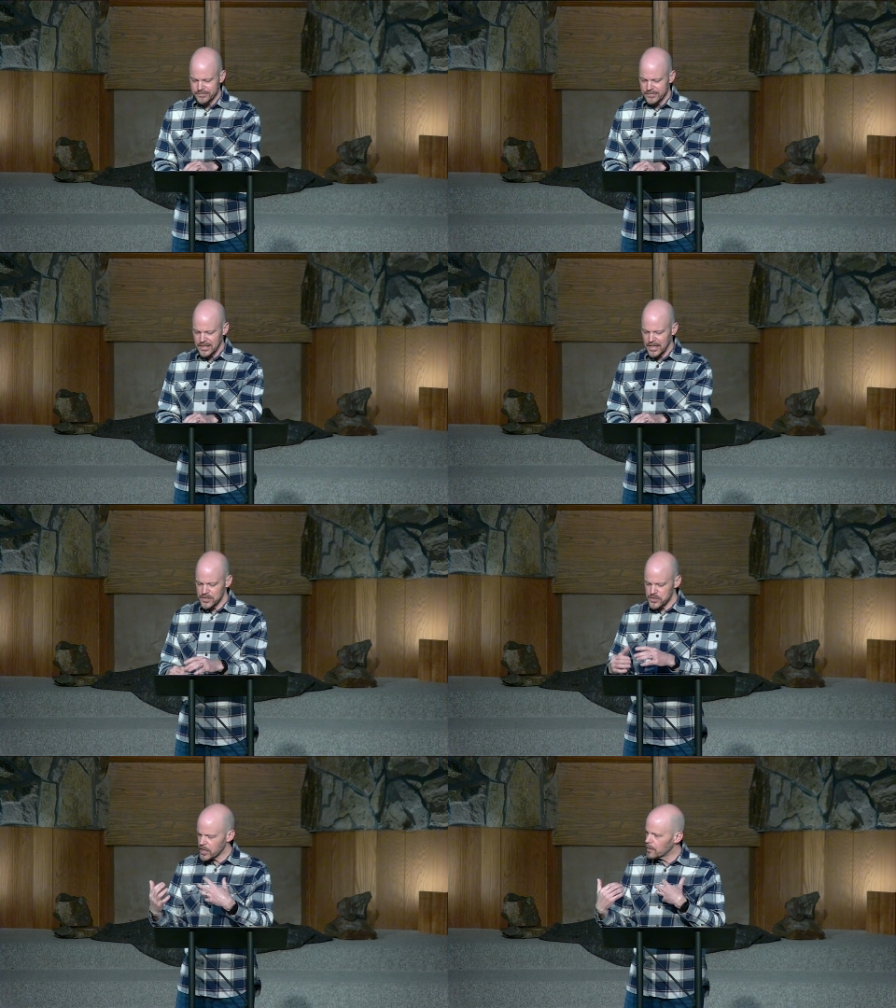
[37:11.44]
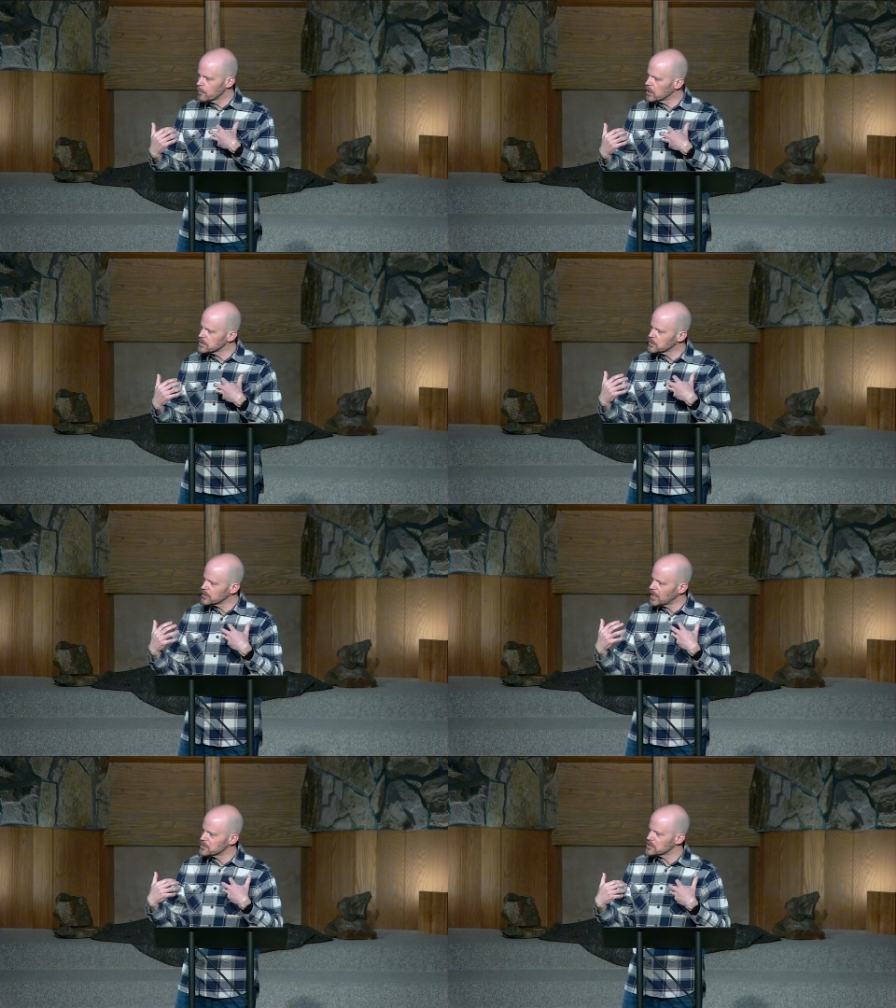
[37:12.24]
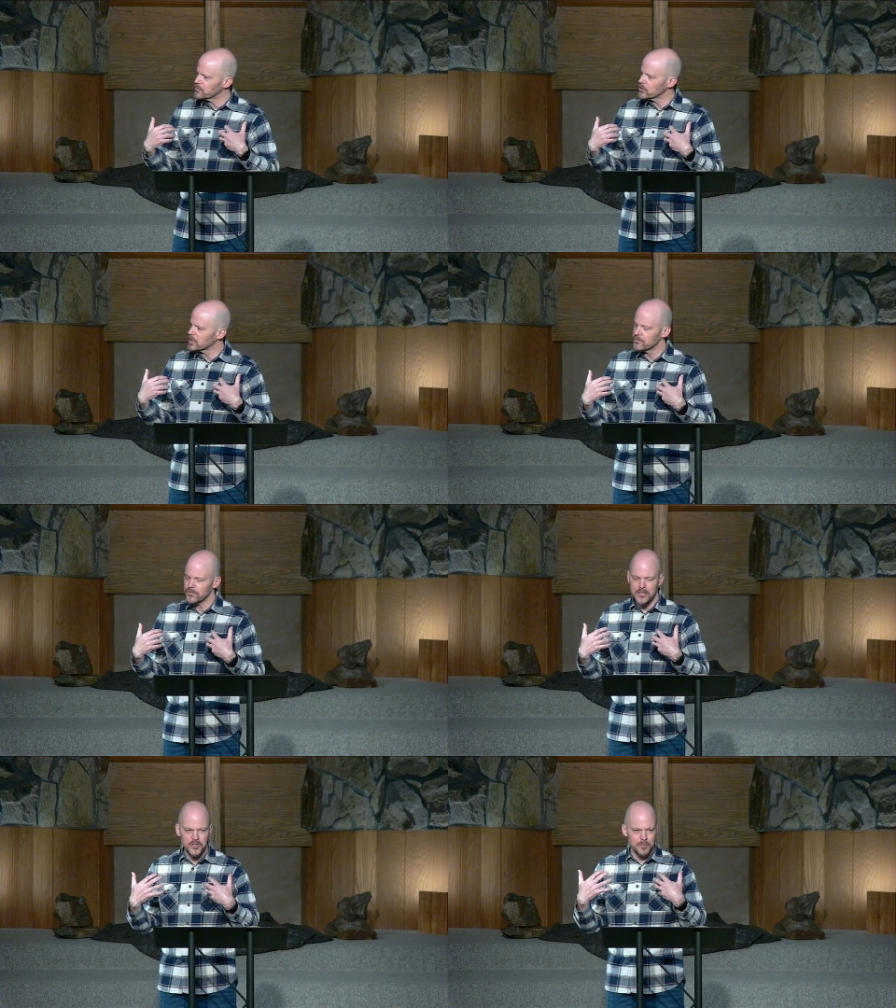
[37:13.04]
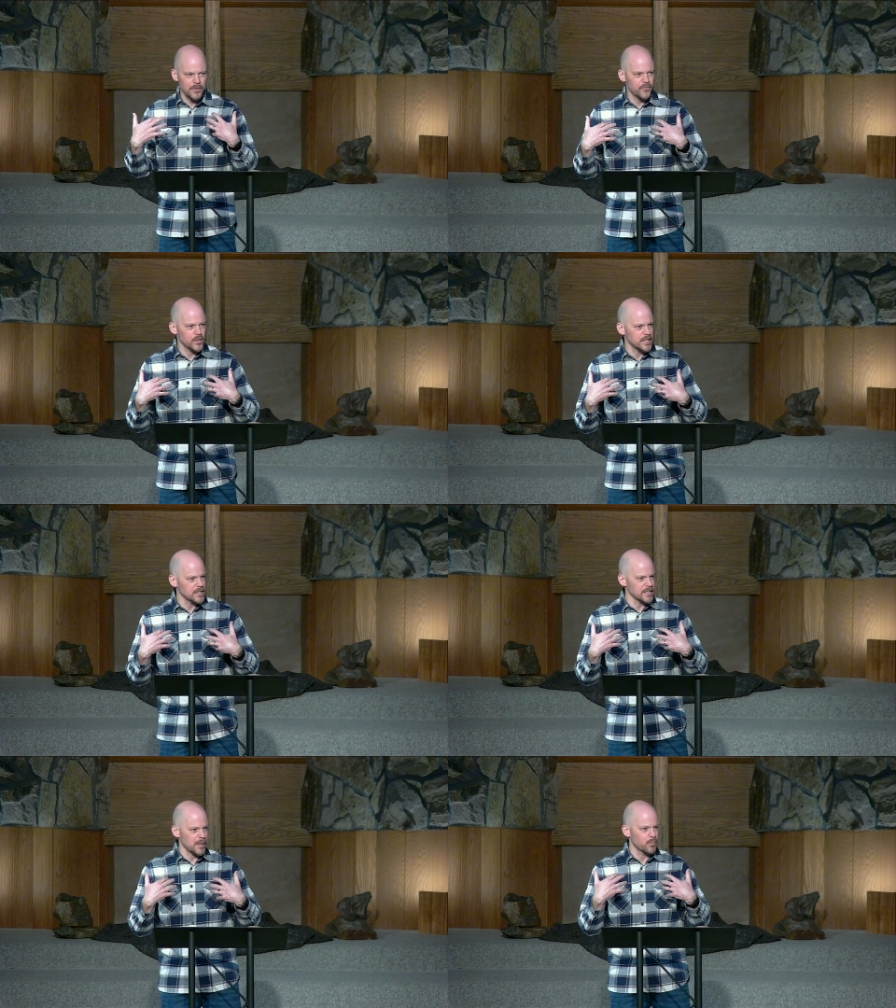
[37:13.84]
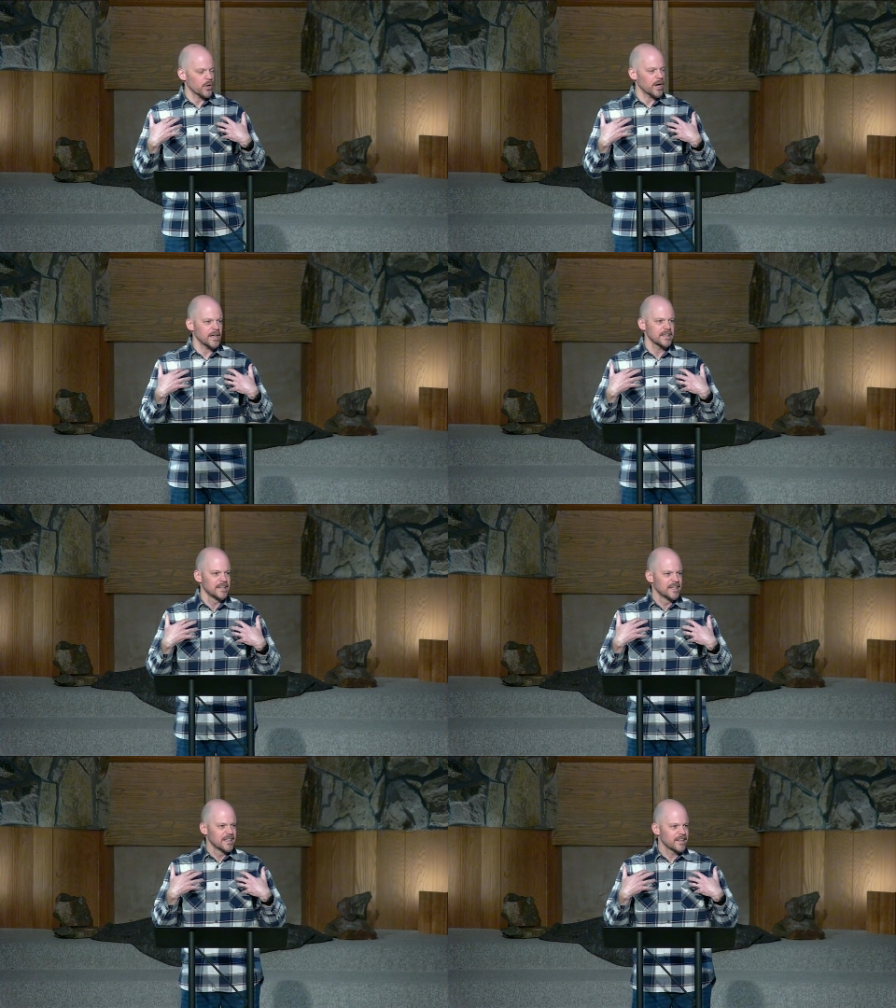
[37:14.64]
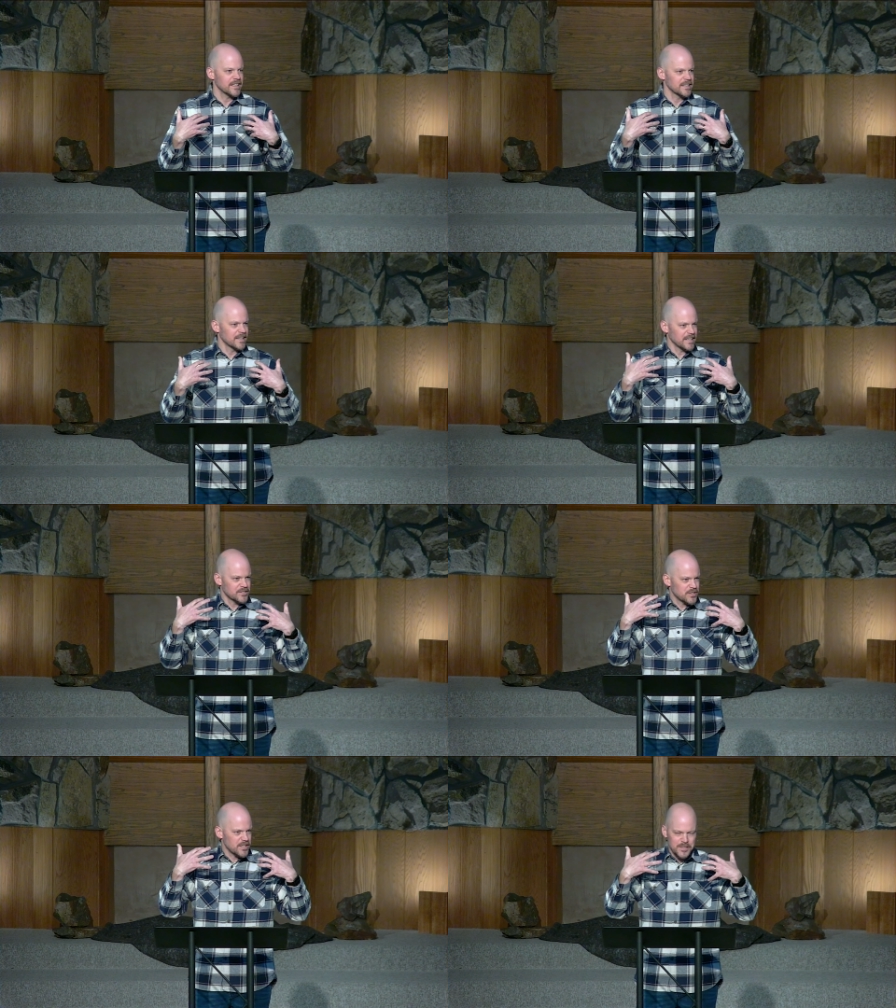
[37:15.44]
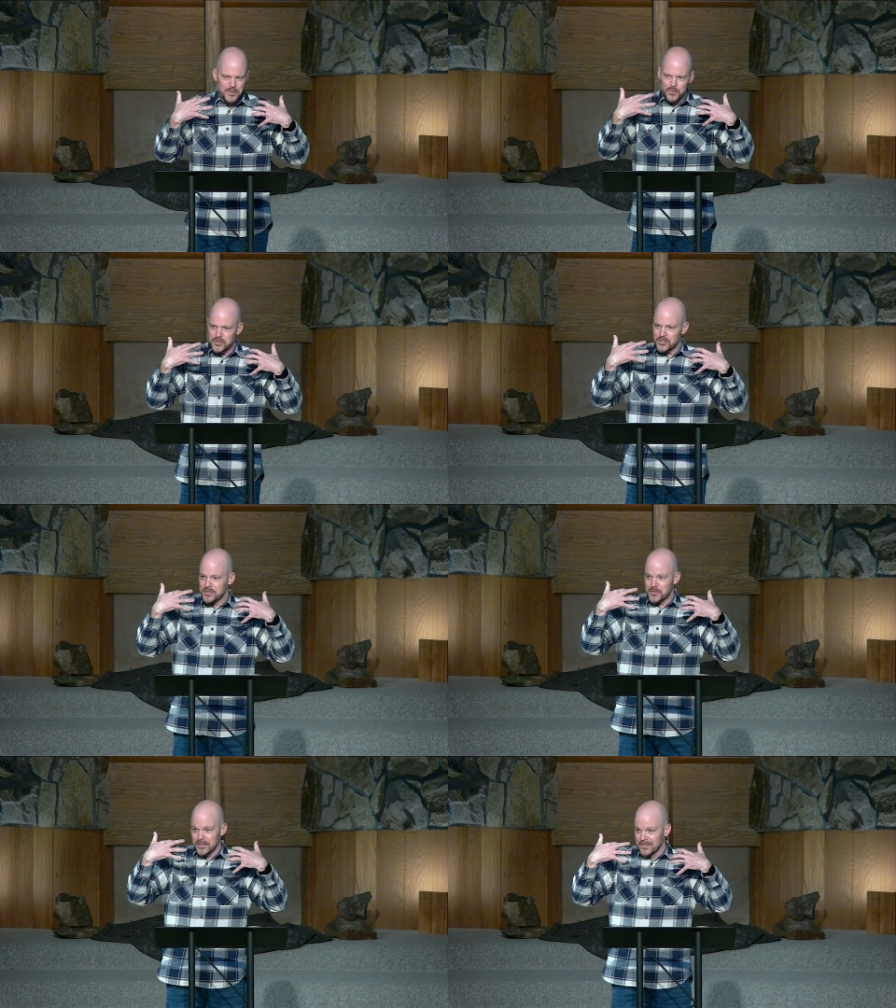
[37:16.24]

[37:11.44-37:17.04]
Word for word: And as you come also, not just for confession, but for healing, I pray that, that Jesus would just